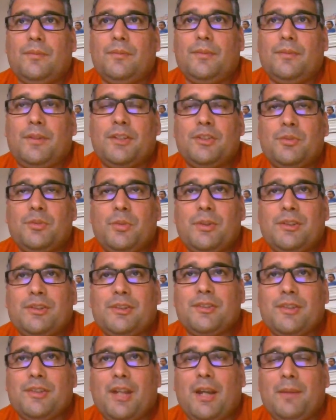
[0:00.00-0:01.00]
this week's
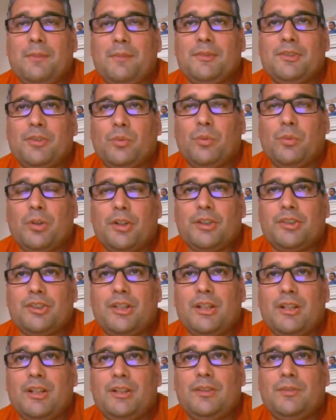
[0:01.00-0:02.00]
assignment's a
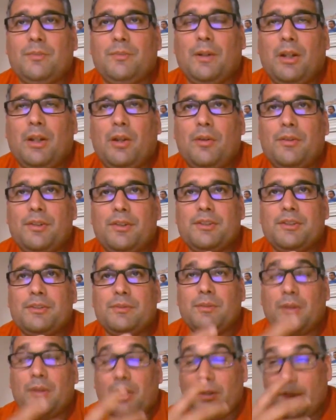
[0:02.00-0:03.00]
worksheet. Below this
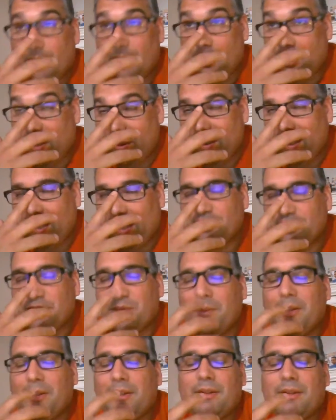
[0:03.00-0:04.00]

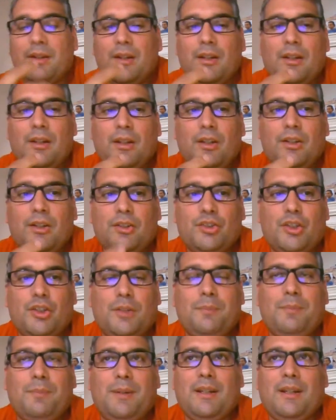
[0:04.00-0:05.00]
announcement
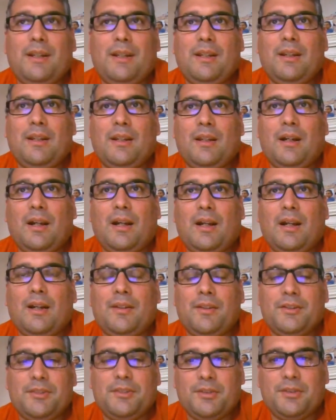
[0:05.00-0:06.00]
should be
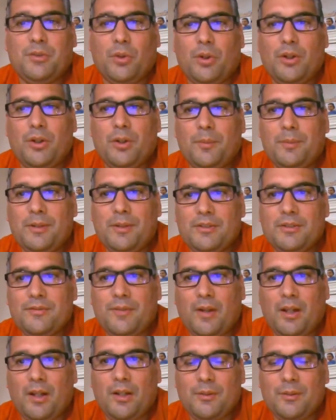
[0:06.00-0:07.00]
the tutorial. Please
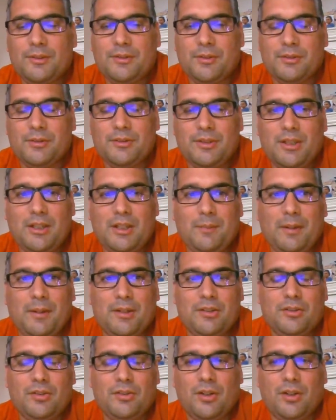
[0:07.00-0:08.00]
follow it to a T. Make
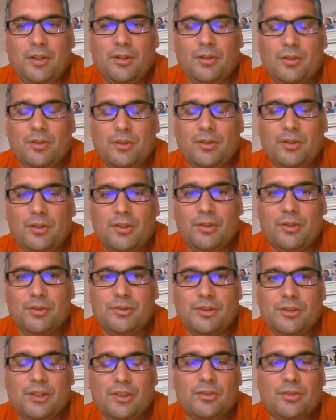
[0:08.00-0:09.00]
sure you're
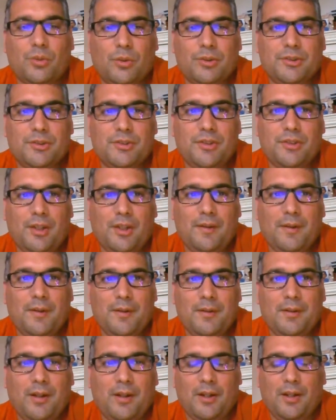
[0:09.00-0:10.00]
using sources on
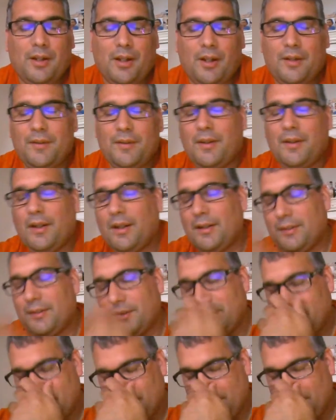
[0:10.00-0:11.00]

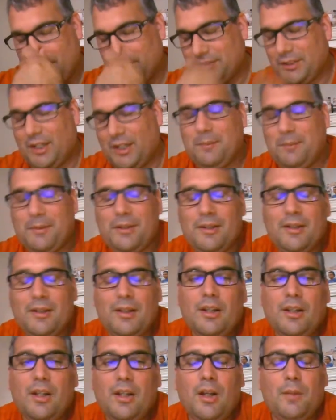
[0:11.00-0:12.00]
the assignment,
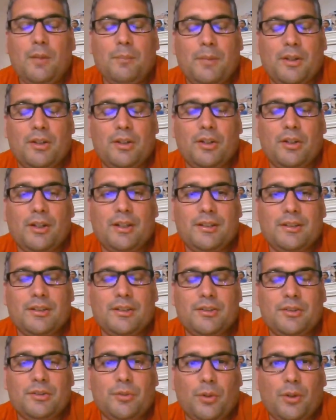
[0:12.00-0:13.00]
but look at the
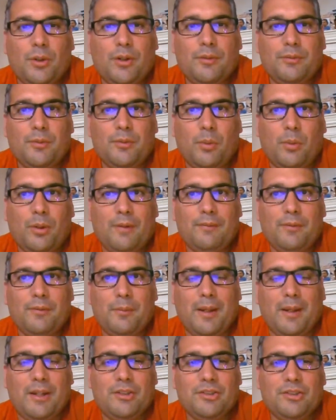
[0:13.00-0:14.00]
tutorial for more
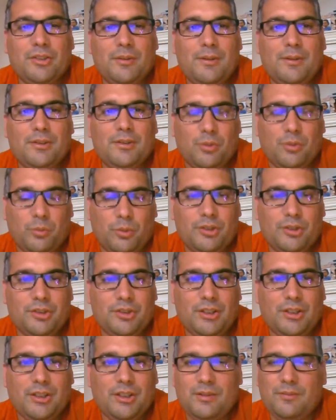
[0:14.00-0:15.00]
information. It's a
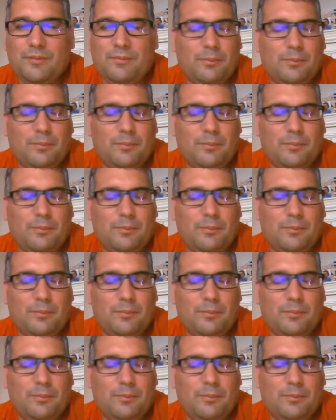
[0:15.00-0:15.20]
worksheet,